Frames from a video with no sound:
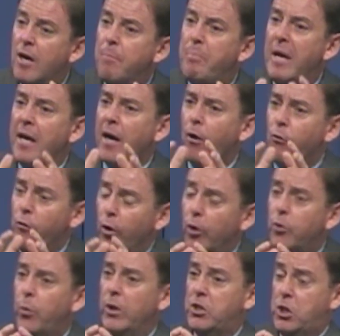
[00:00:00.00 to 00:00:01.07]
being a
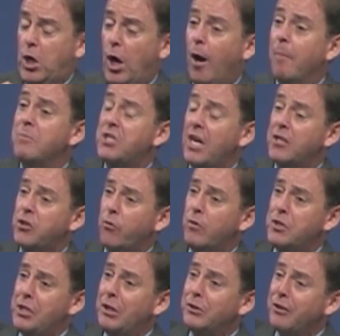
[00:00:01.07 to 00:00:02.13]
route which comes as a
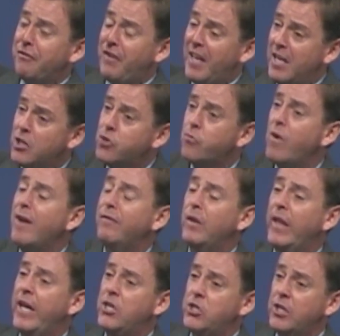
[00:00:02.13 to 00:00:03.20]
result of His
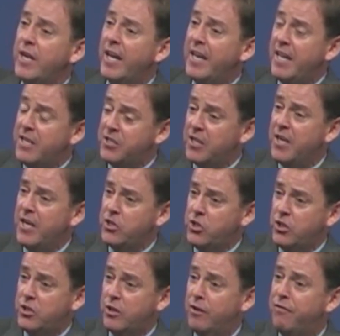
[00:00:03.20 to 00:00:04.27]
revelation and His
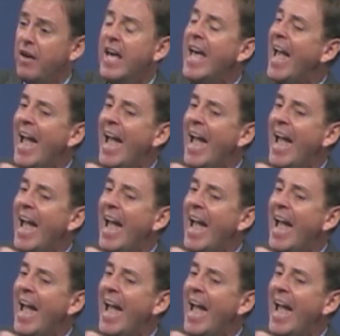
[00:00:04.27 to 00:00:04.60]
initiative,